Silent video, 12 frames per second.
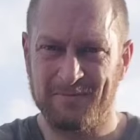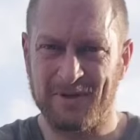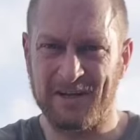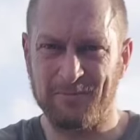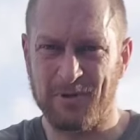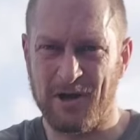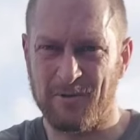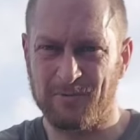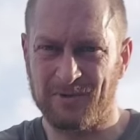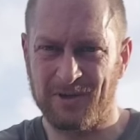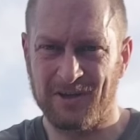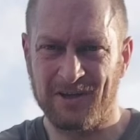About
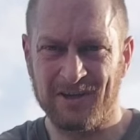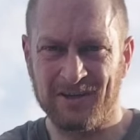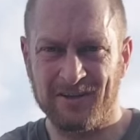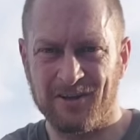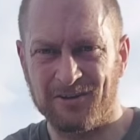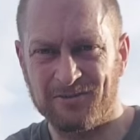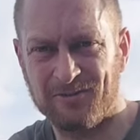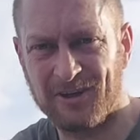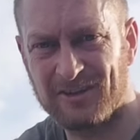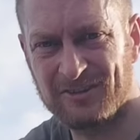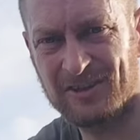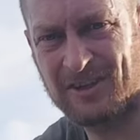£8. Nice
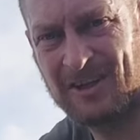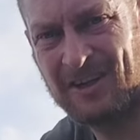fish.